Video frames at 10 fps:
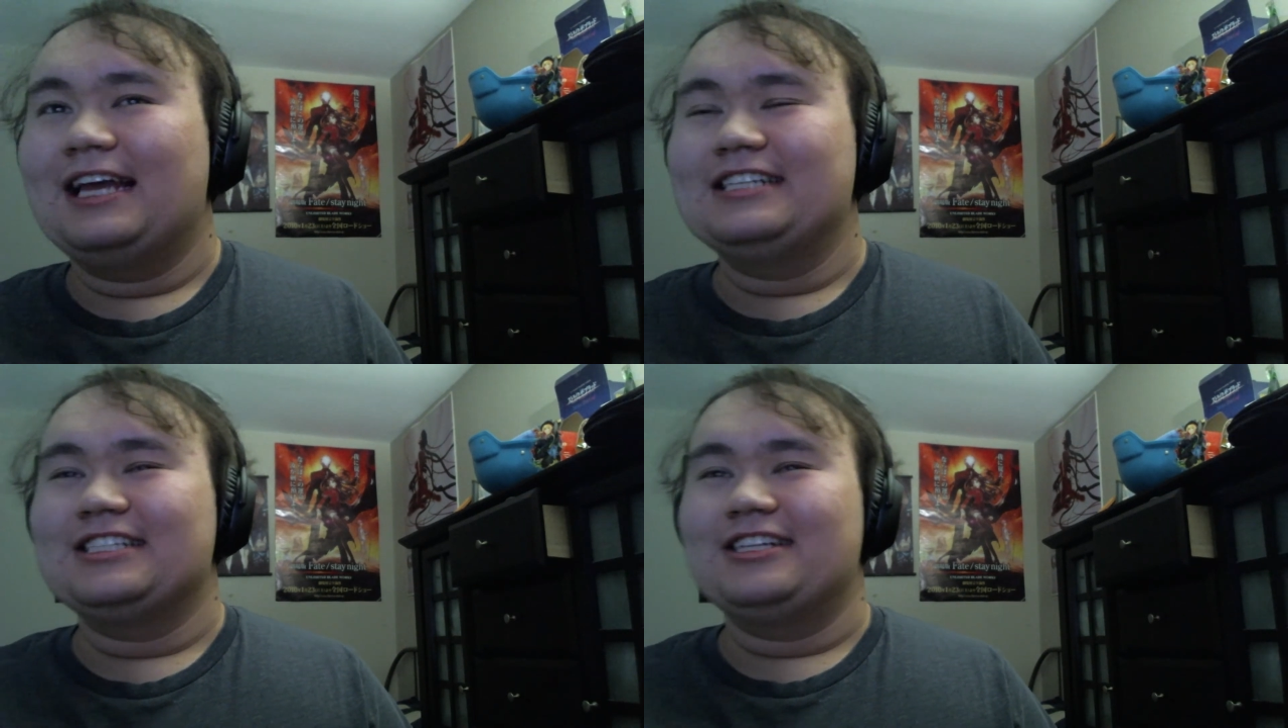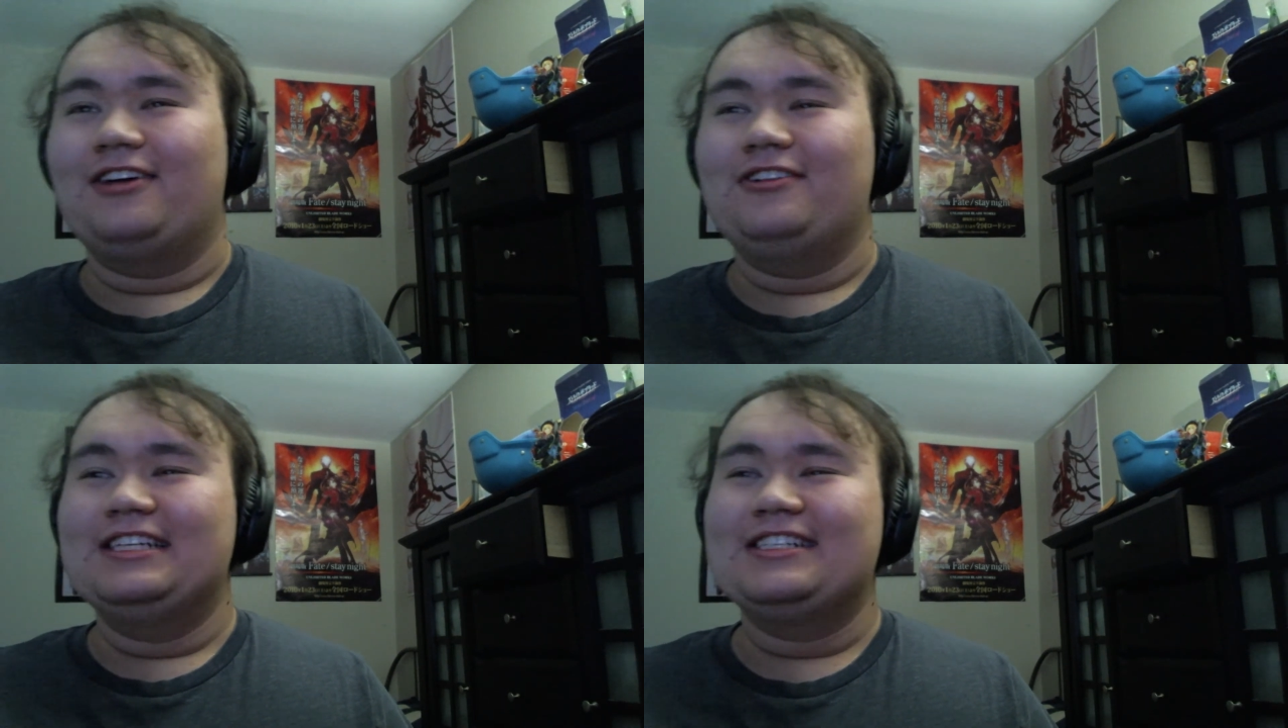it
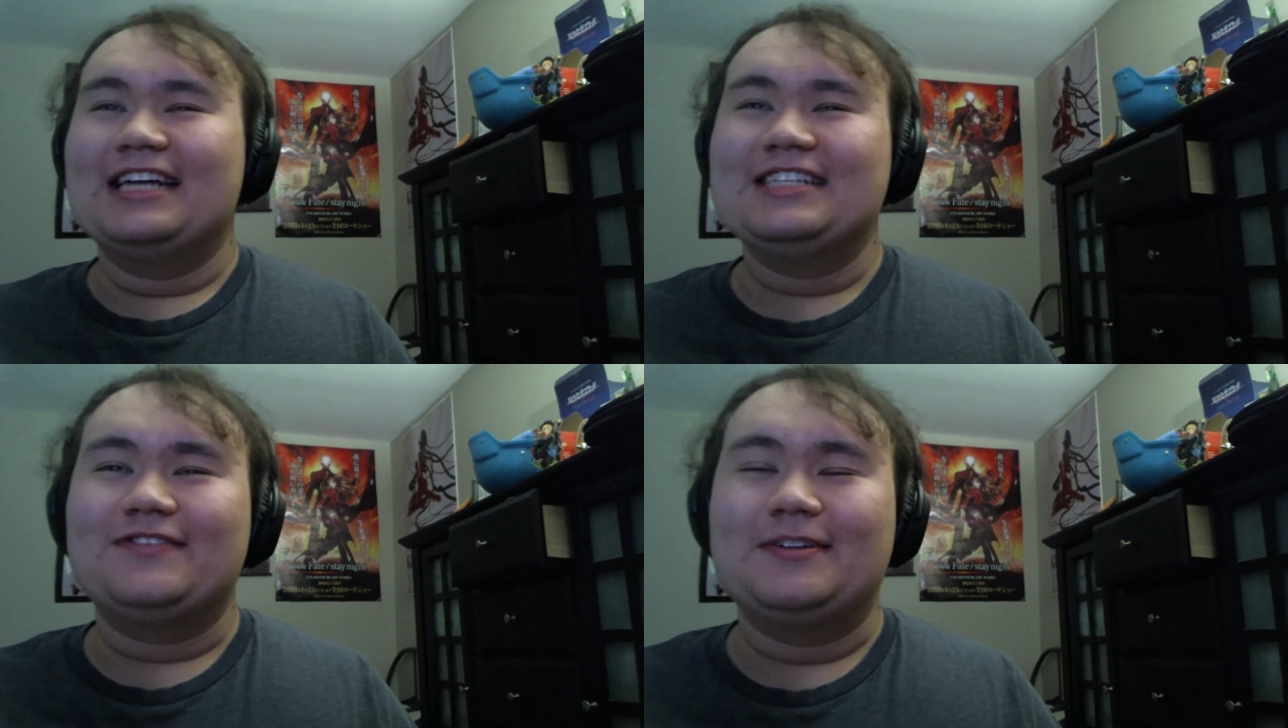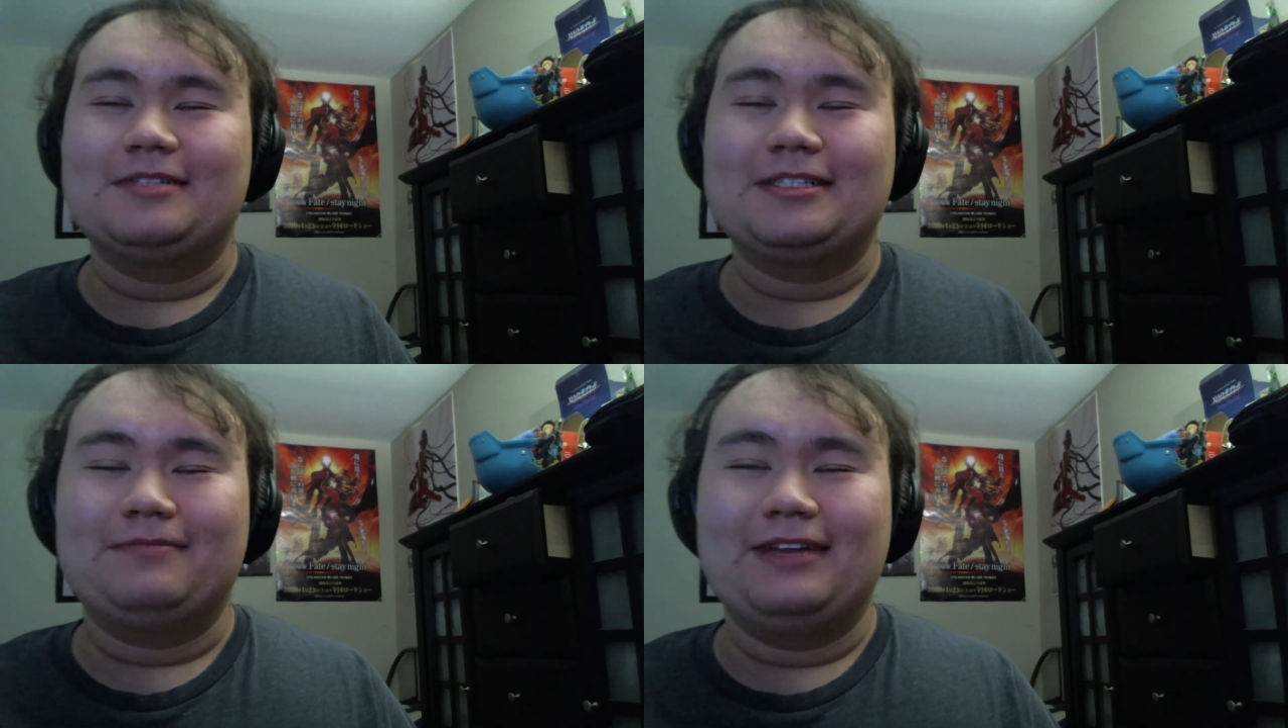slowly transforms
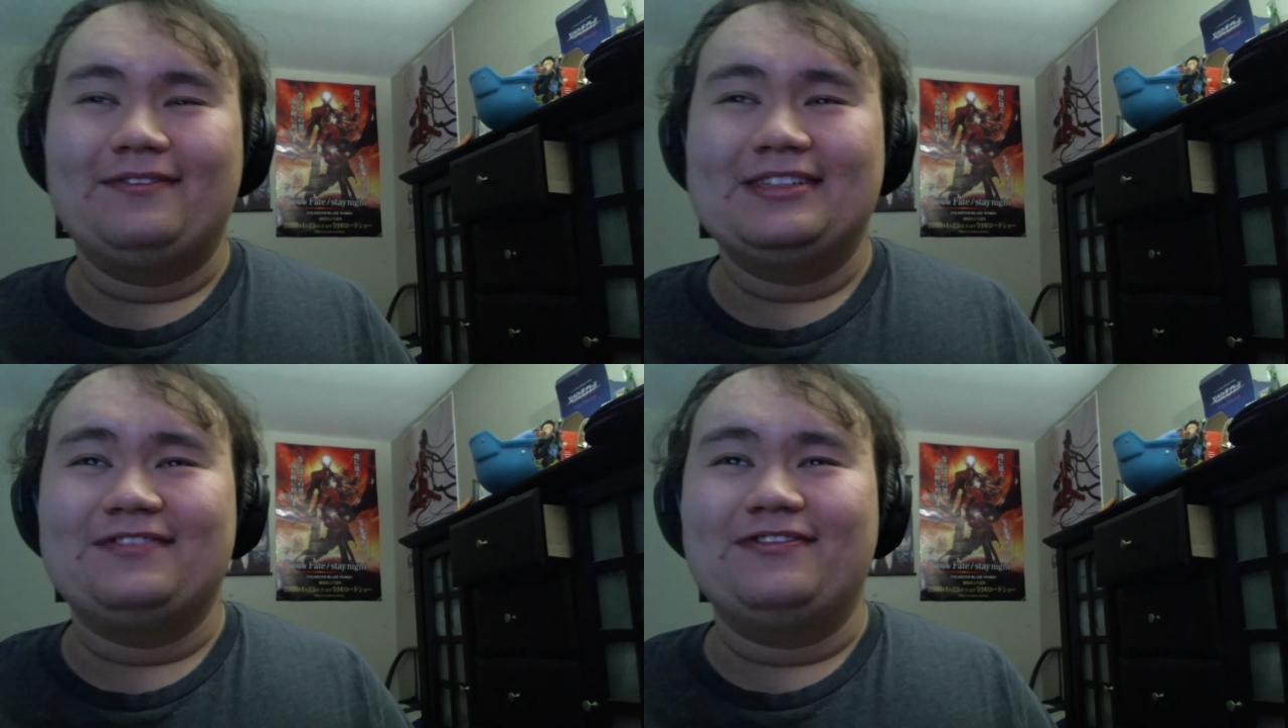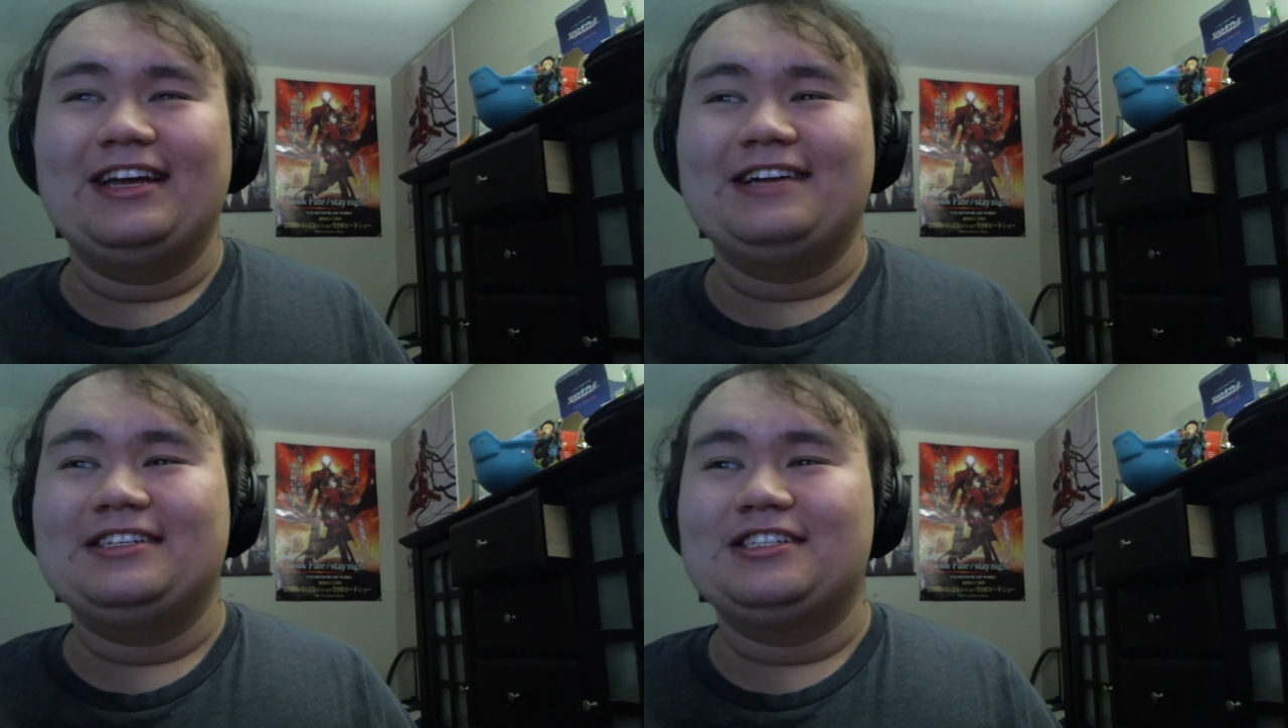to plum. It's
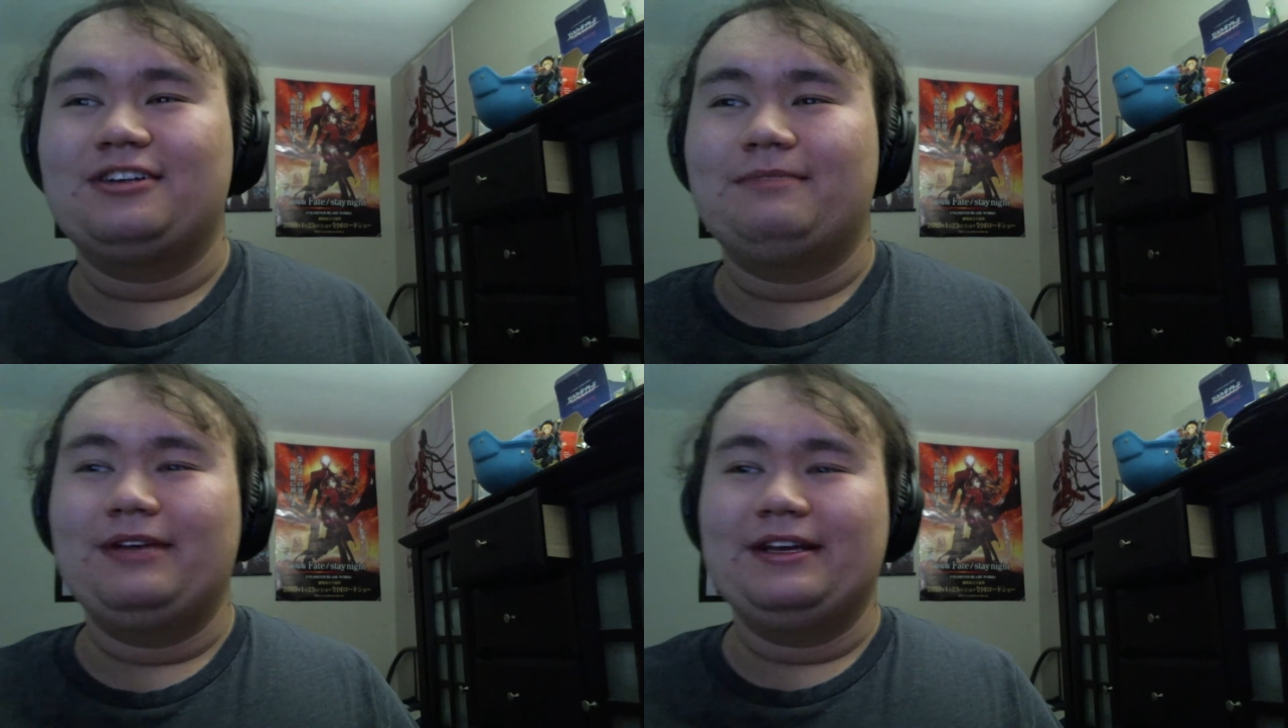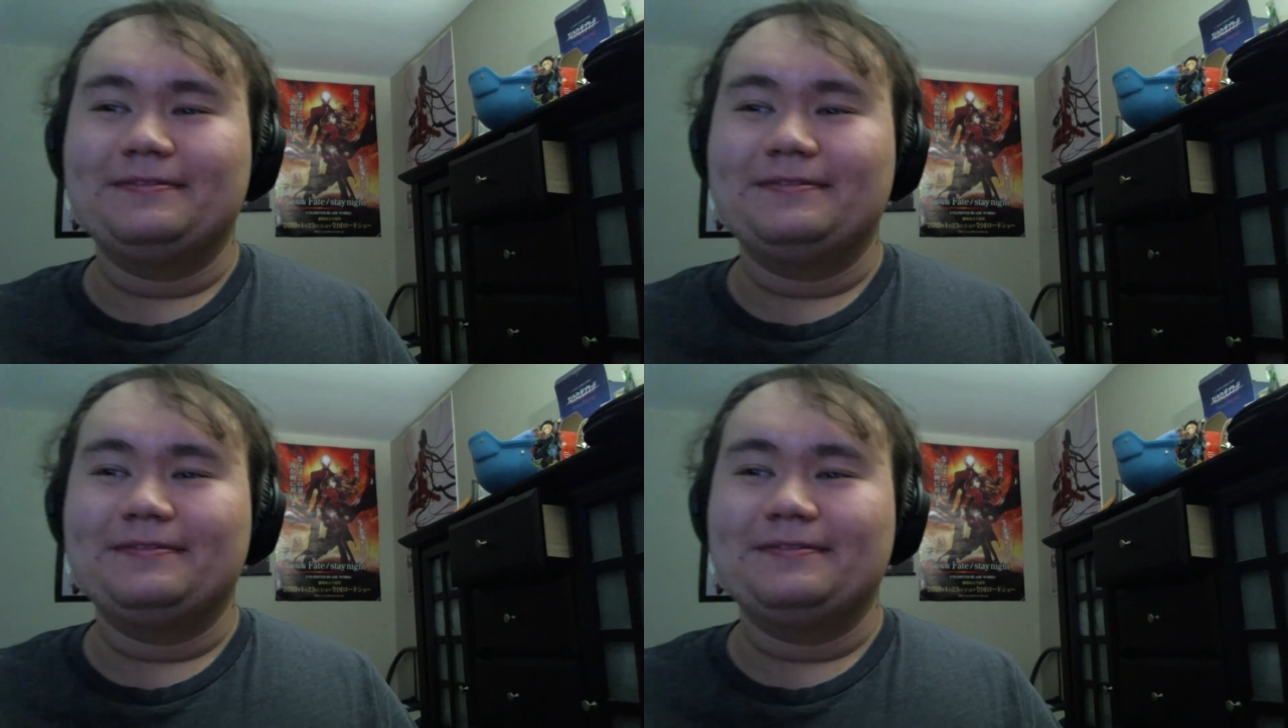very trippy.